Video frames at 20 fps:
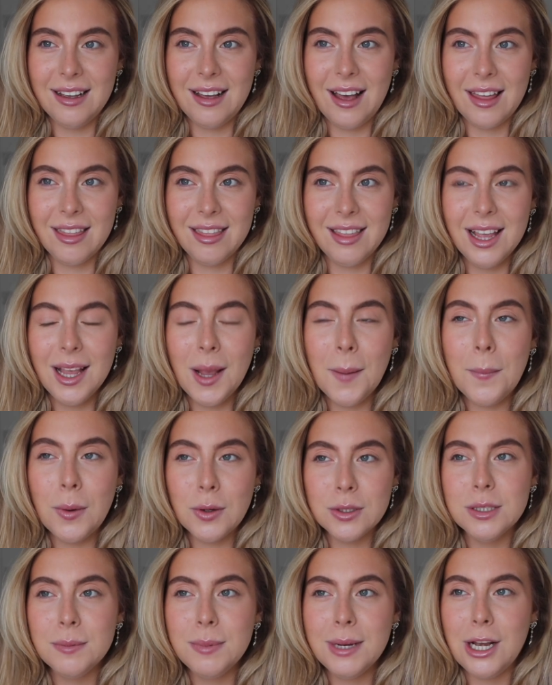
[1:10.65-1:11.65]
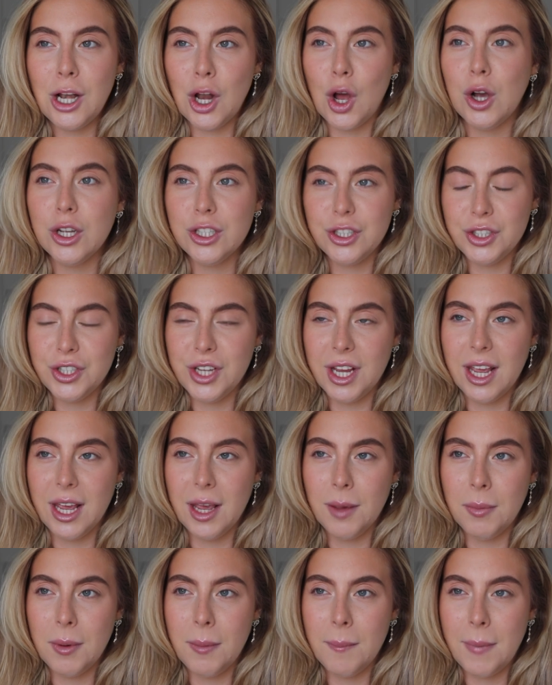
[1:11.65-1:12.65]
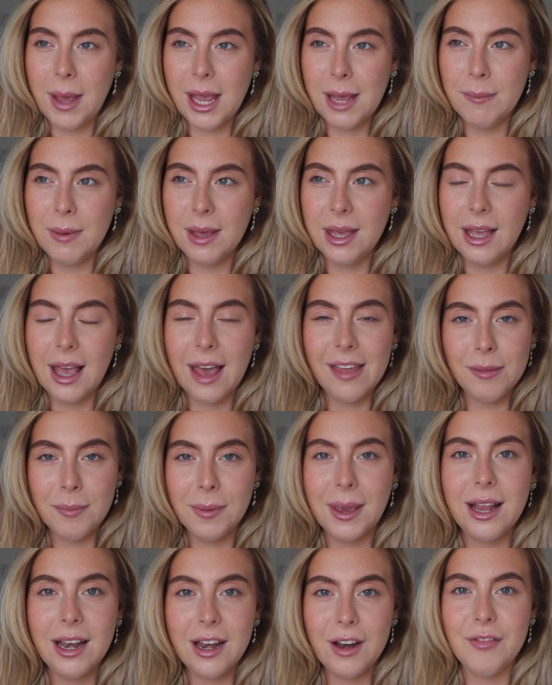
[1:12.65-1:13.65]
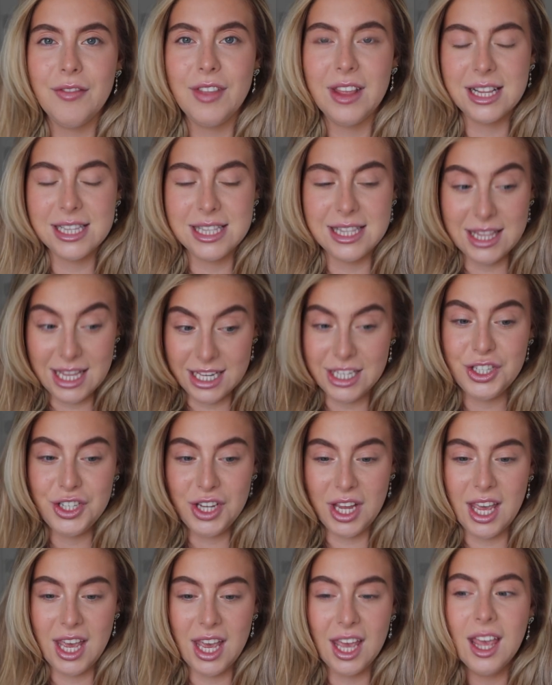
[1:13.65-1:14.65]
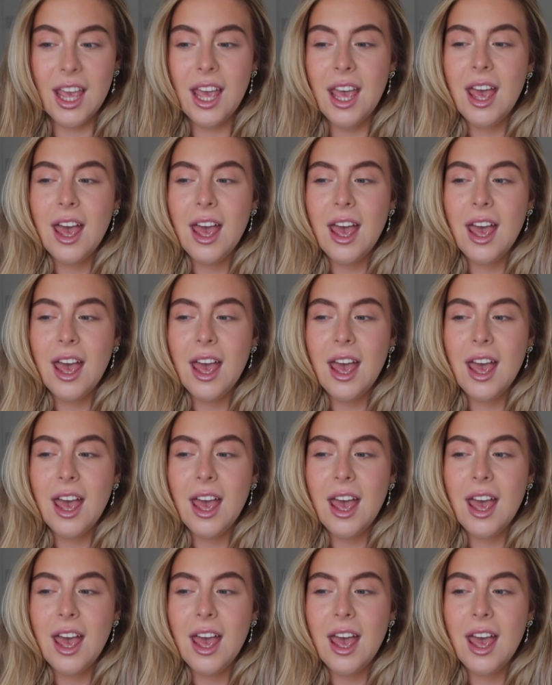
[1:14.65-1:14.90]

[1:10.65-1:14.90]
I think possibly last year, but maybe at the beginning of this year,